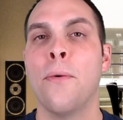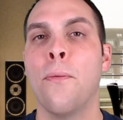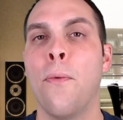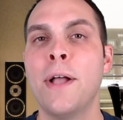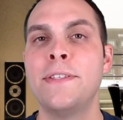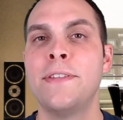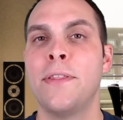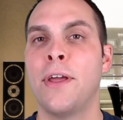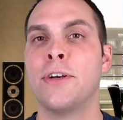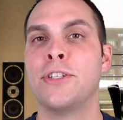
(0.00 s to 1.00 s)
Once
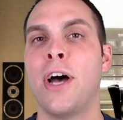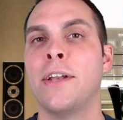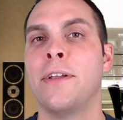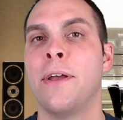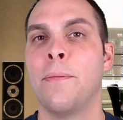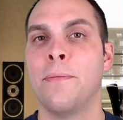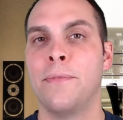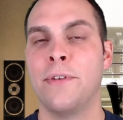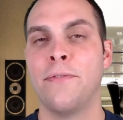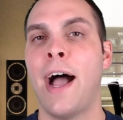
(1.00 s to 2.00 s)
they're done
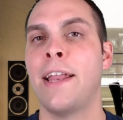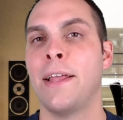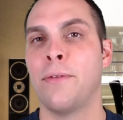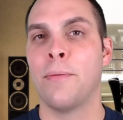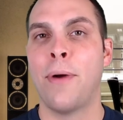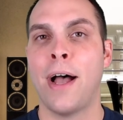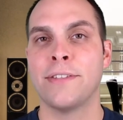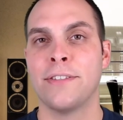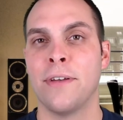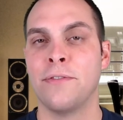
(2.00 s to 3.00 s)
dividing through the
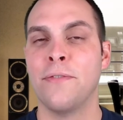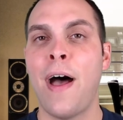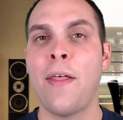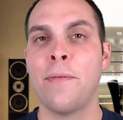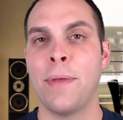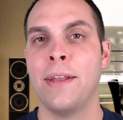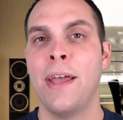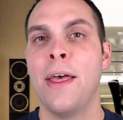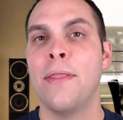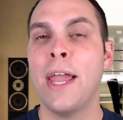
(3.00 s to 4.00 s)
process of development,
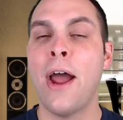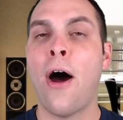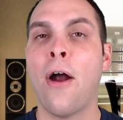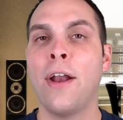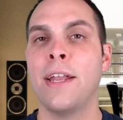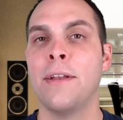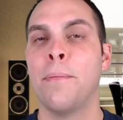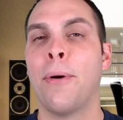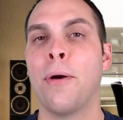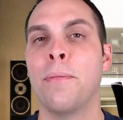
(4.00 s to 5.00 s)
they are in
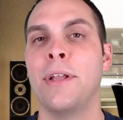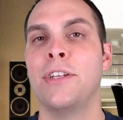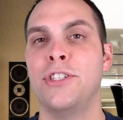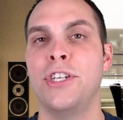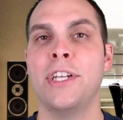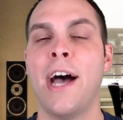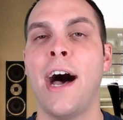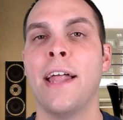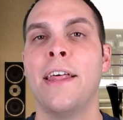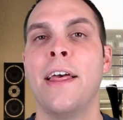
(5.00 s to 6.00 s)
permanent
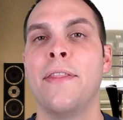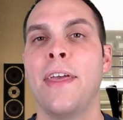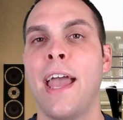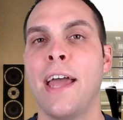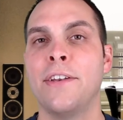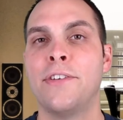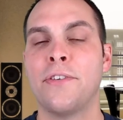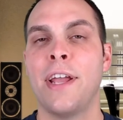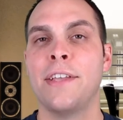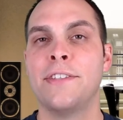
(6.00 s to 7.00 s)
G0. They
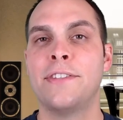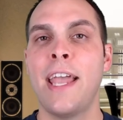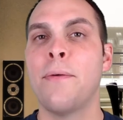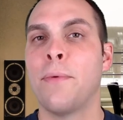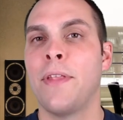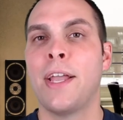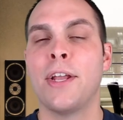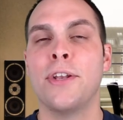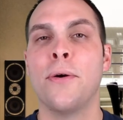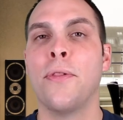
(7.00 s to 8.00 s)
enter a state where they
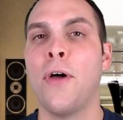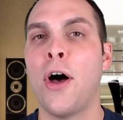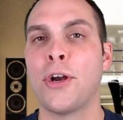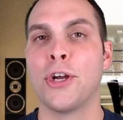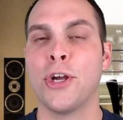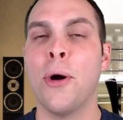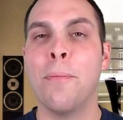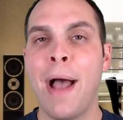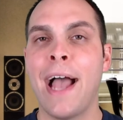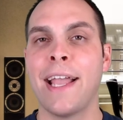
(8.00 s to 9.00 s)
can no longer go
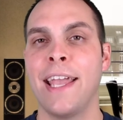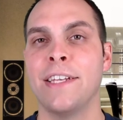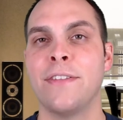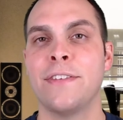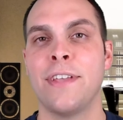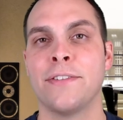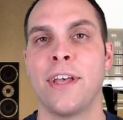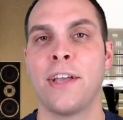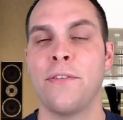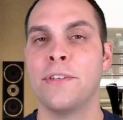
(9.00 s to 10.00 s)
back into the cell
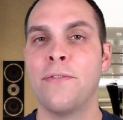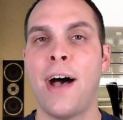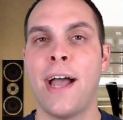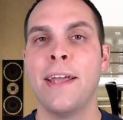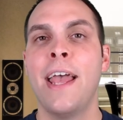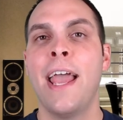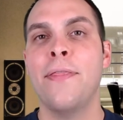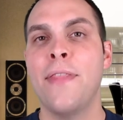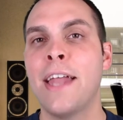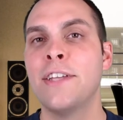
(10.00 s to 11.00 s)
cycle and divide.
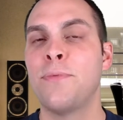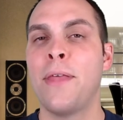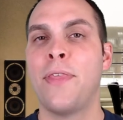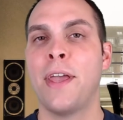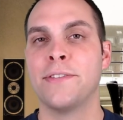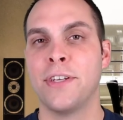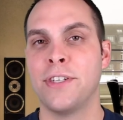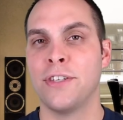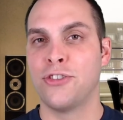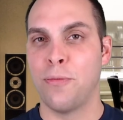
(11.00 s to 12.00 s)
And that is why things such
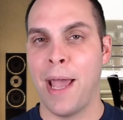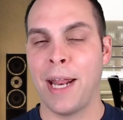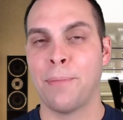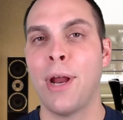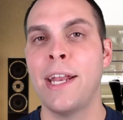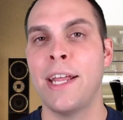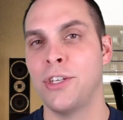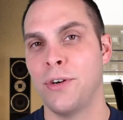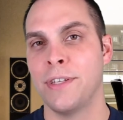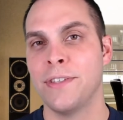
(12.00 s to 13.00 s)
as traumatic brain
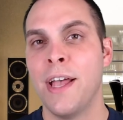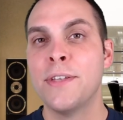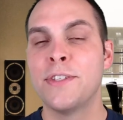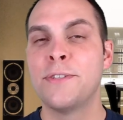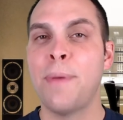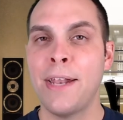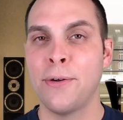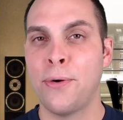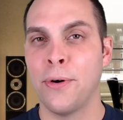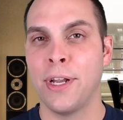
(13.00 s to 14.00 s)
injuries, spinal cord